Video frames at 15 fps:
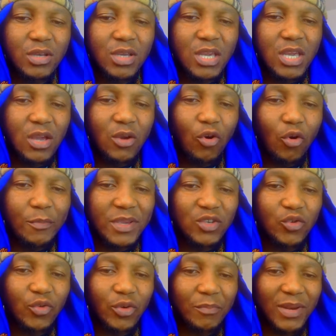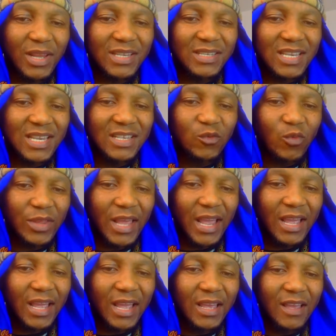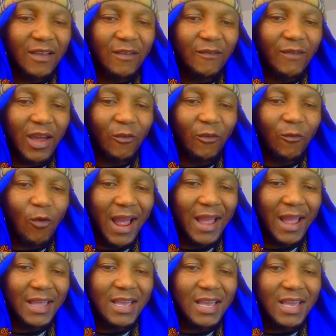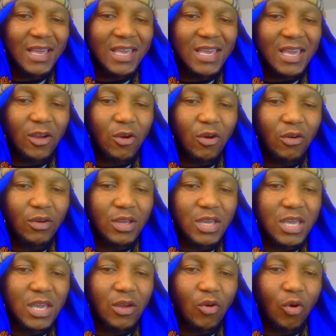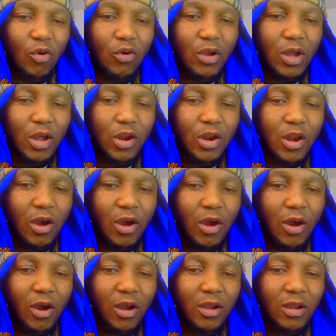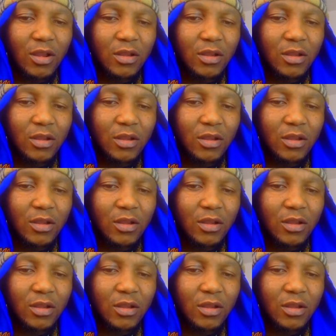Equal means you replace this with a value of y. Equal. Log.